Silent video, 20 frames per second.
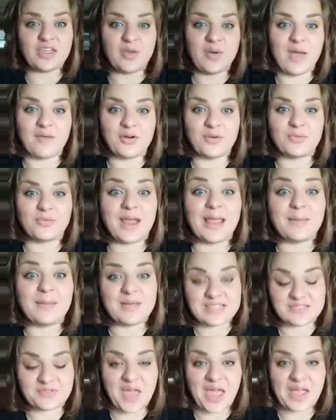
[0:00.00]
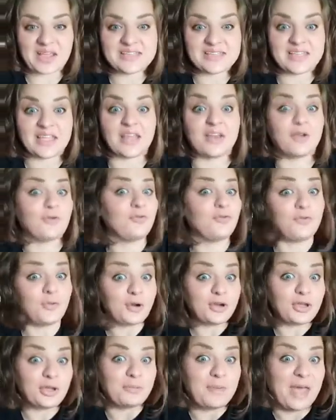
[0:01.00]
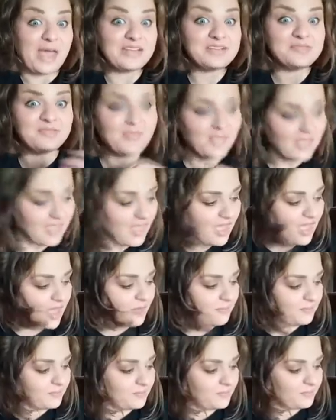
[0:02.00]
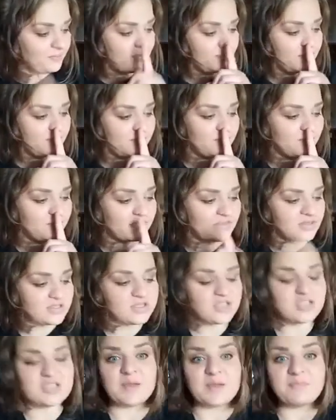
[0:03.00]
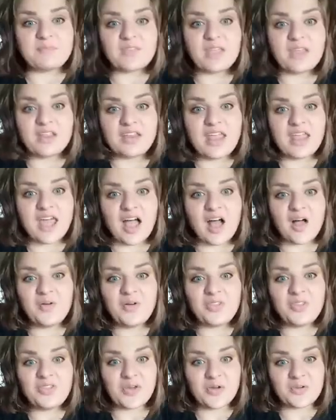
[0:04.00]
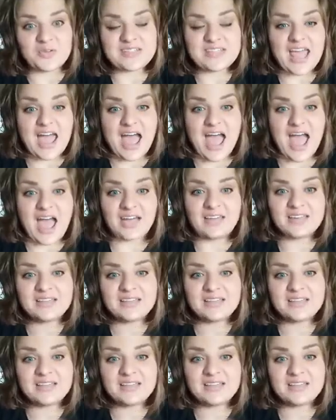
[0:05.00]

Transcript: have a rabies vaccine for your pet. Excuse me. Now, those tags